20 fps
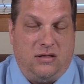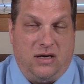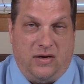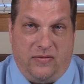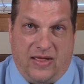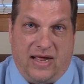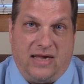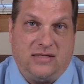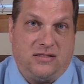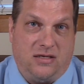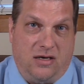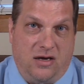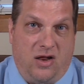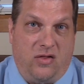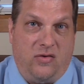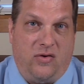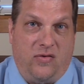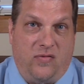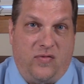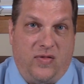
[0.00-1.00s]
and that's
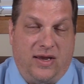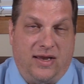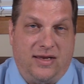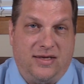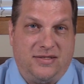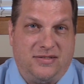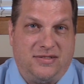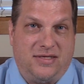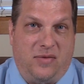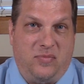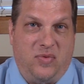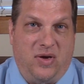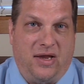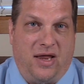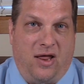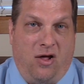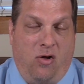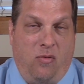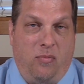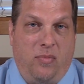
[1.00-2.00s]
another thing, accepting
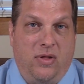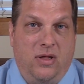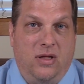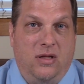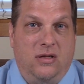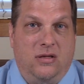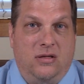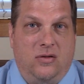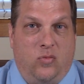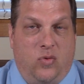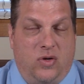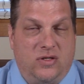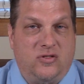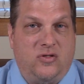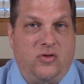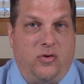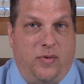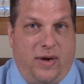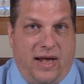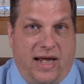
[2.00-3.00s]
help,
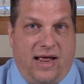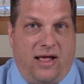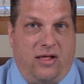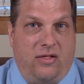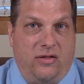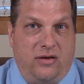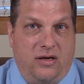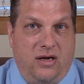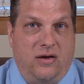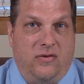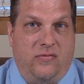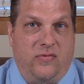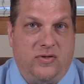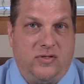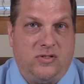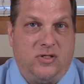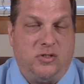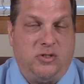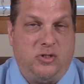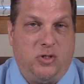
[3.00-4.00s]
what's the reality of
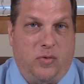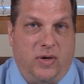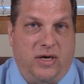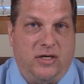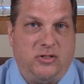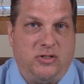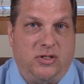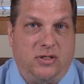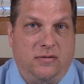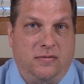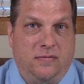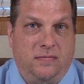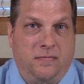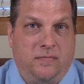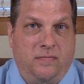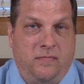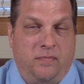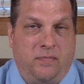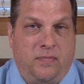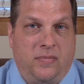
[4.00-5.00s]
the situation?
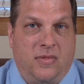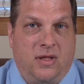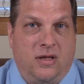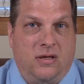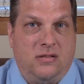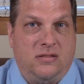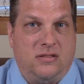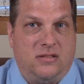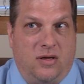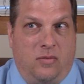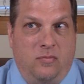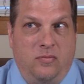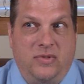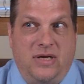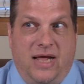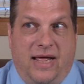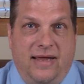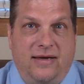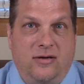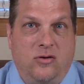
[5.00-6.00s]
Some
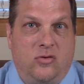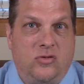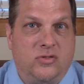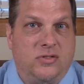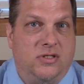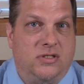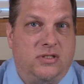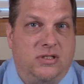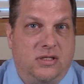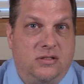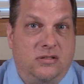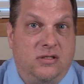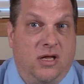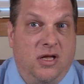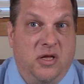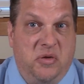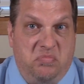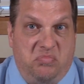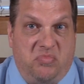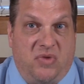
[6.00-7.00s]
diagnoses
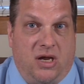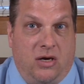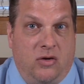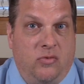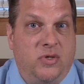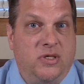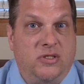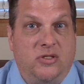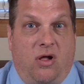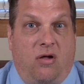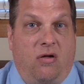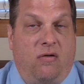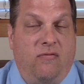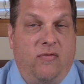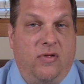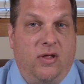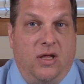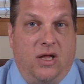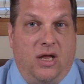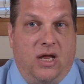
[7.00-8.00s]
can resolve
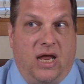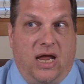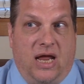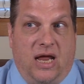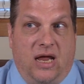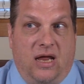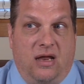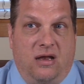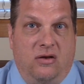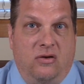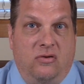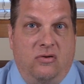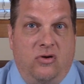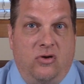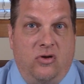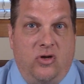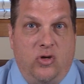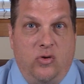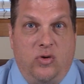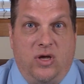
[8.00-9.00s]

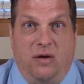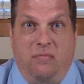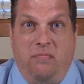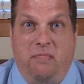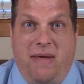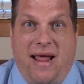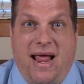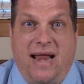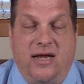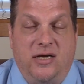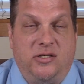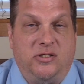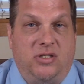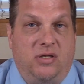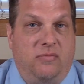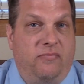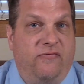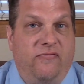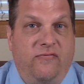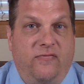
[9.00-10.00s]
and you can manage
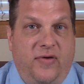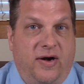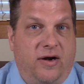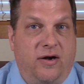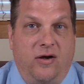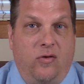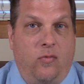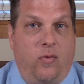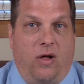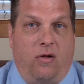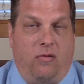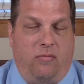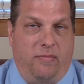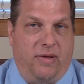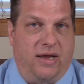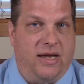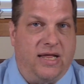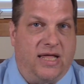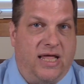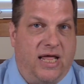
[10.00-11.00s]
them very well.
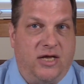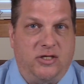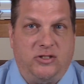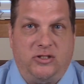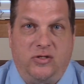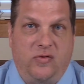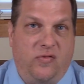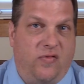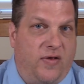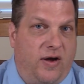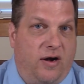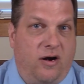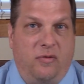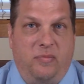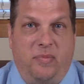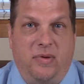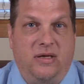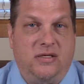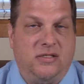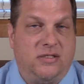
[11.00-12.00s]
Medication,
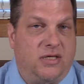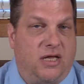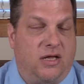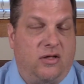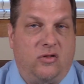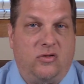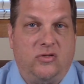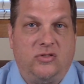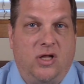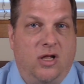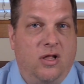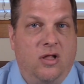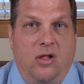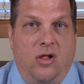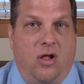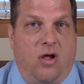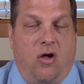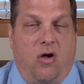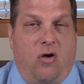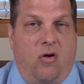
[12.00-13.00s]
therapy, skills,
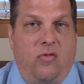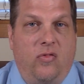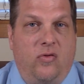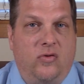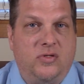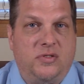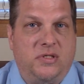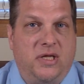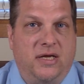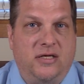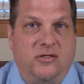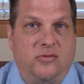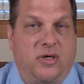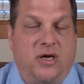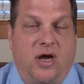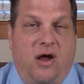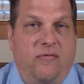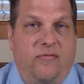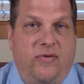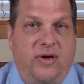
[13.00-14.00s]
all those things.
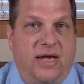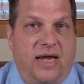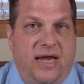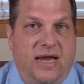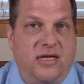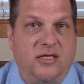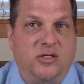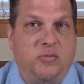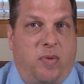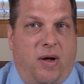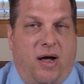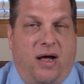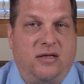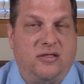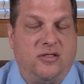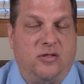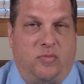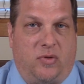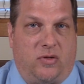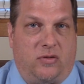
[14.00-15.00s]
Recovery is
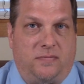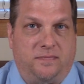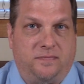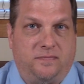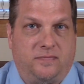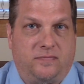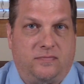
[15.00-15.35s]
possible.